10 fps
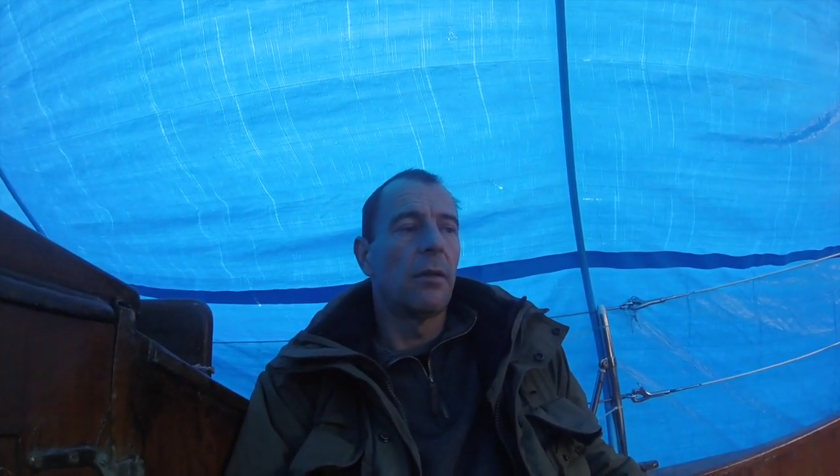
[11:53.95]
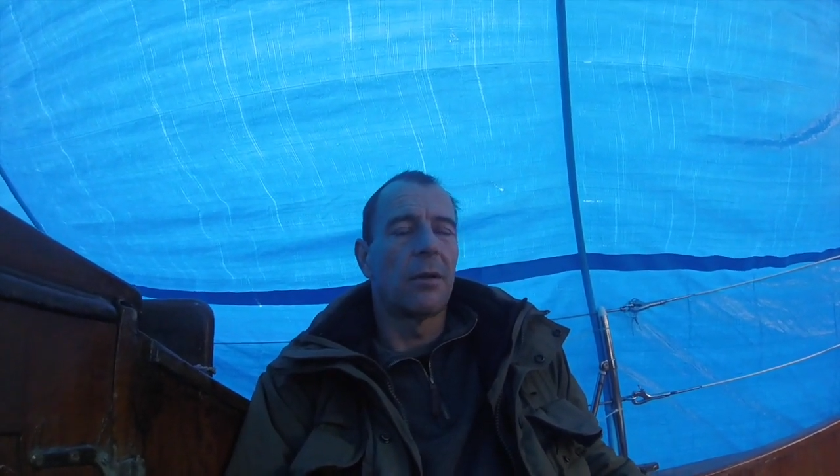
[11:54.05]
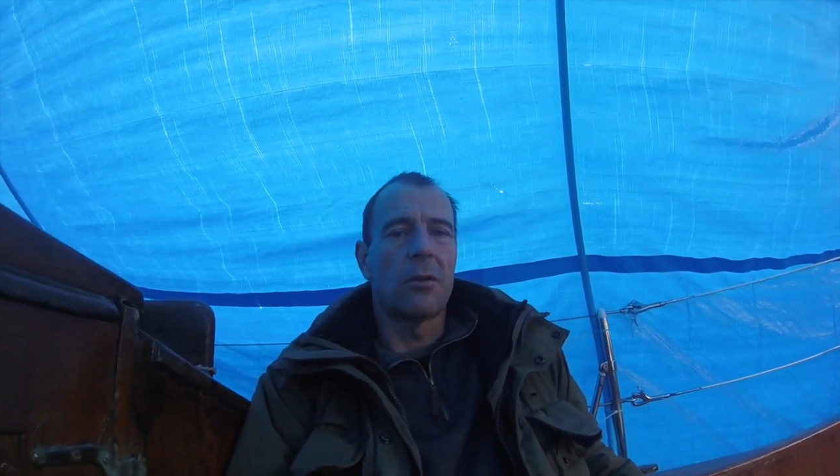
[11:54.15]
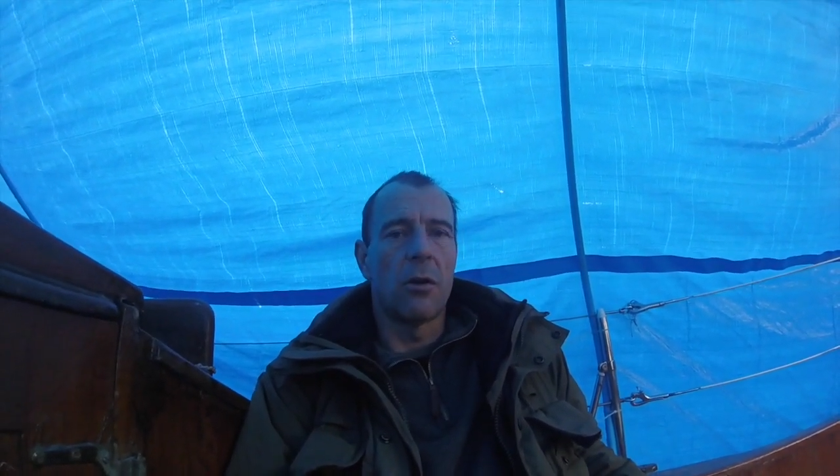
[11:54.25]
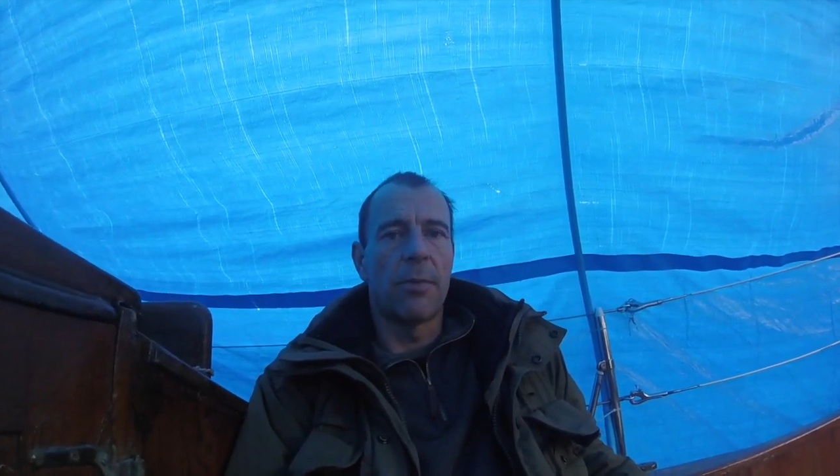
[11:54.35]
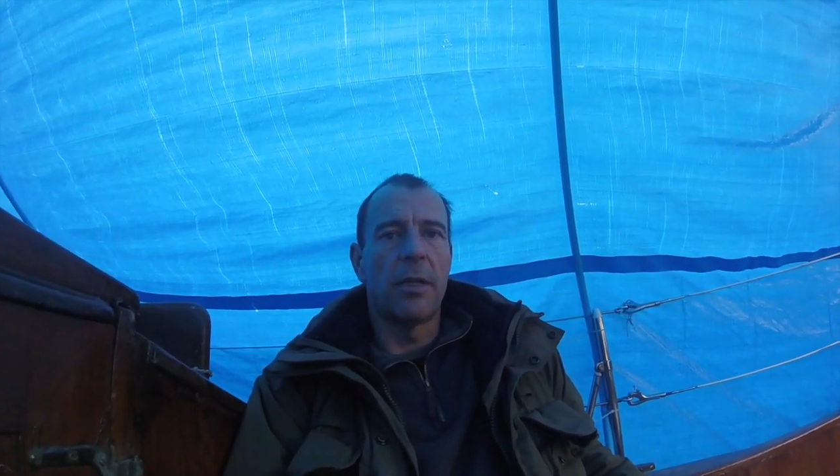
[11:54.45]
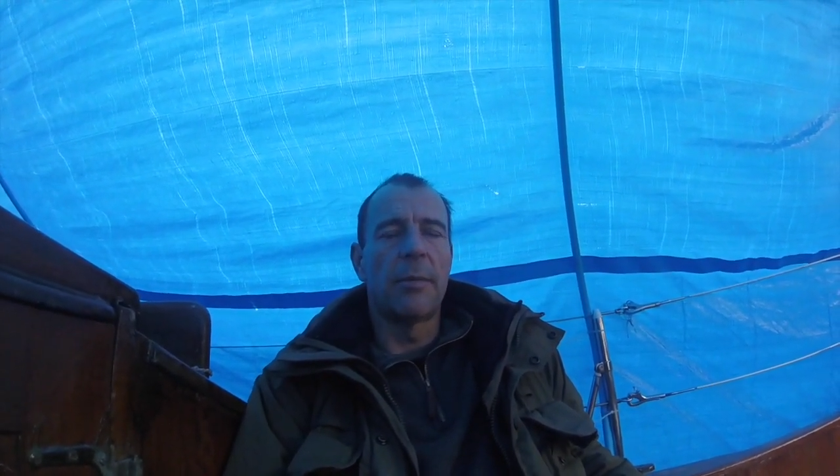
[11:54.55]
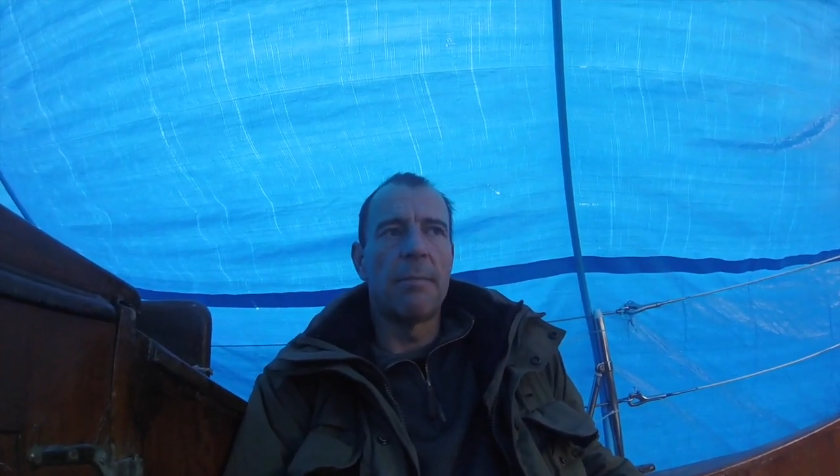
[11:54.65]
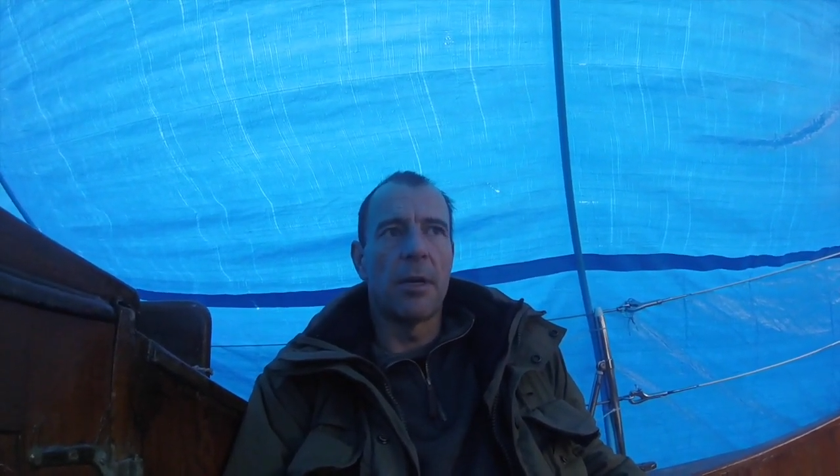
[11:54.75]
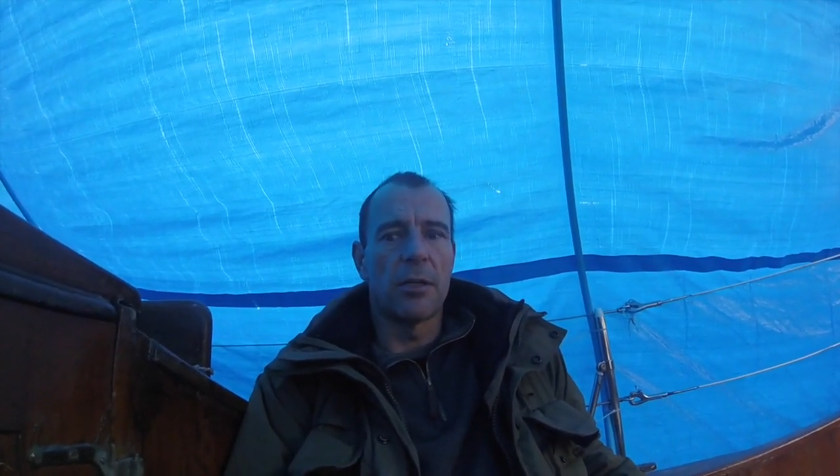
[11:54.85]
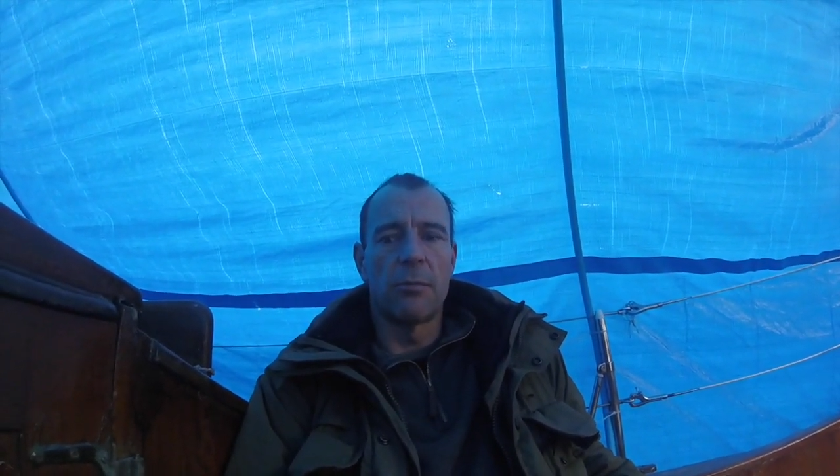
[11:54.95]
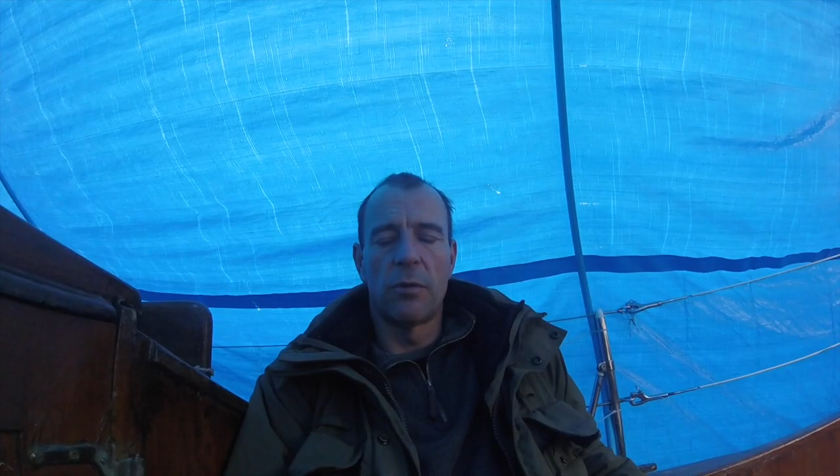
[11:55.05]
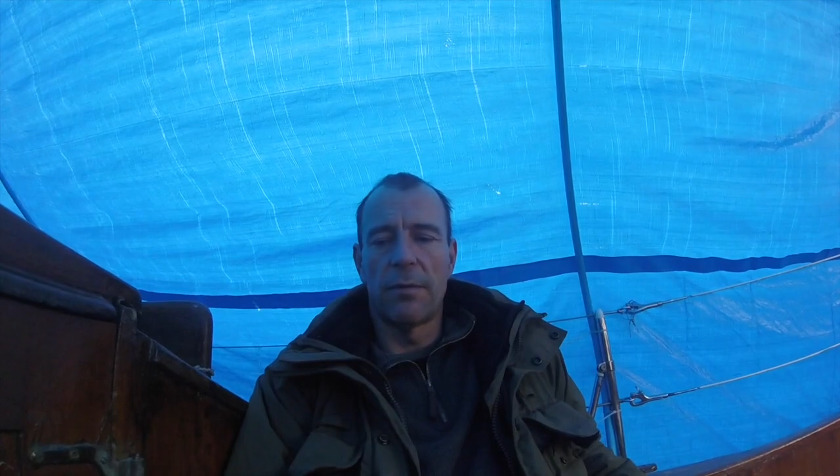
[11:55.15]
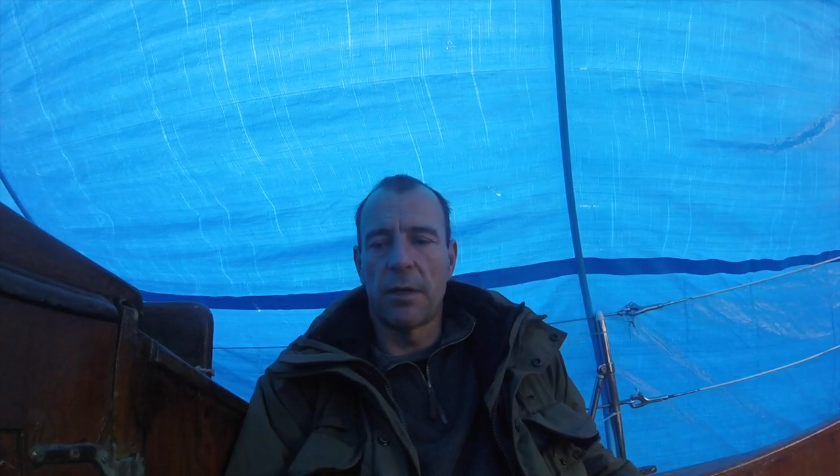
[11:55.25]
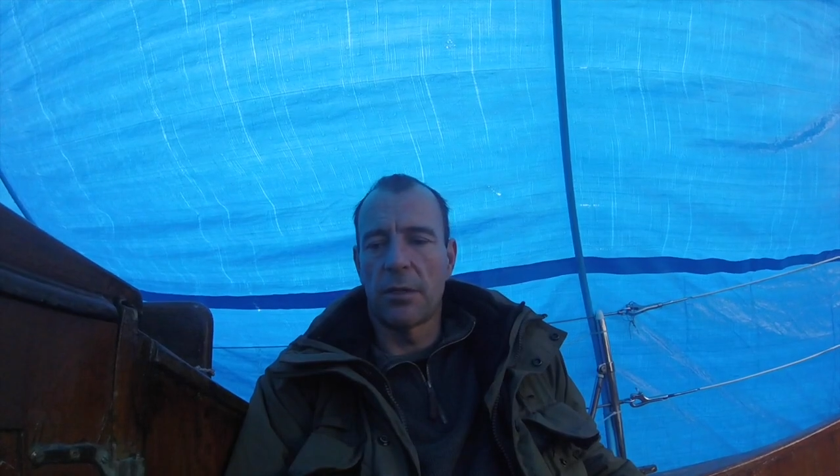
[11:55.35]
the cockpit will be much
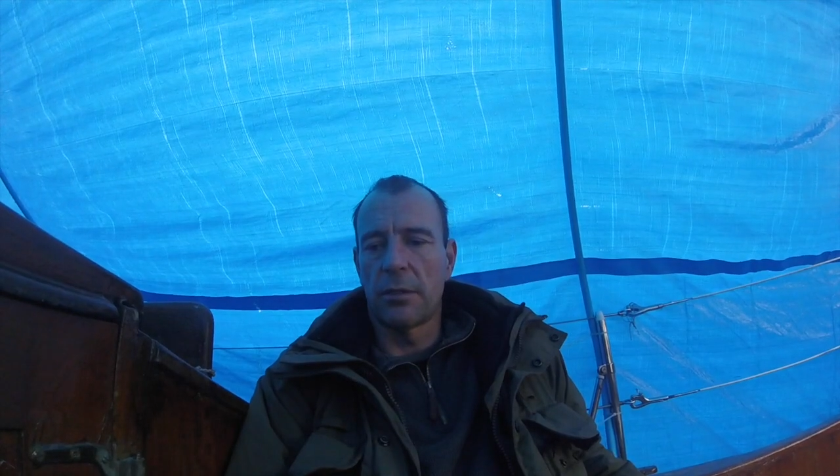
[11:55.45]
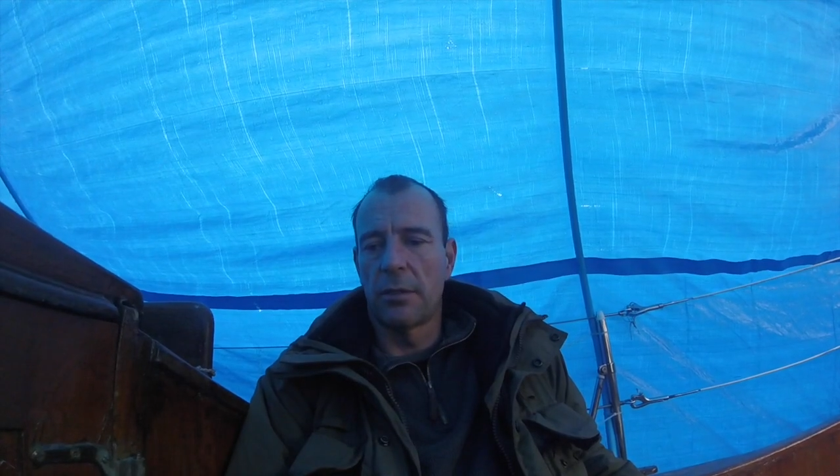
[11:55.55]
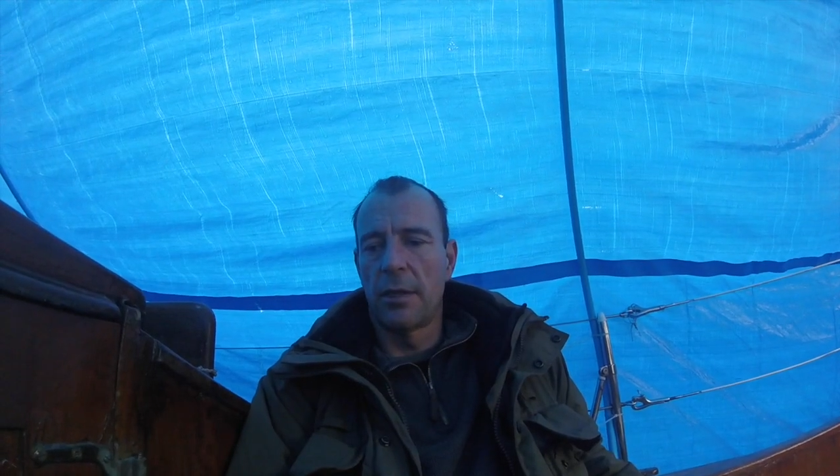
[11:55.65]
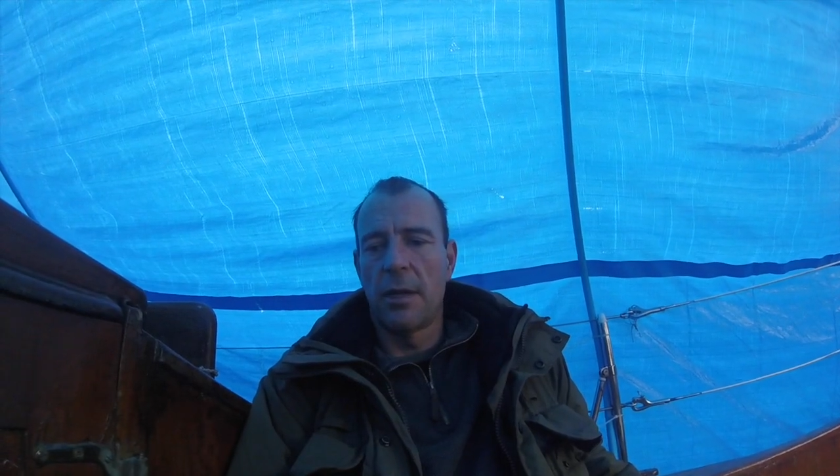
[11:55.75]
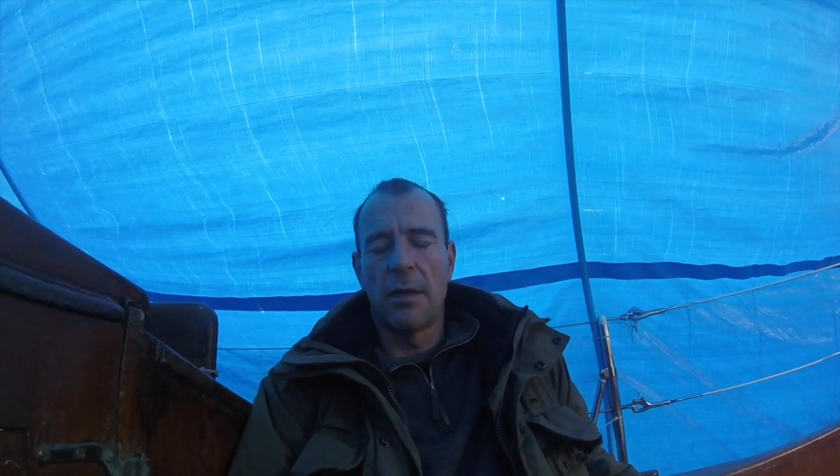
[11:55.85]
more functional.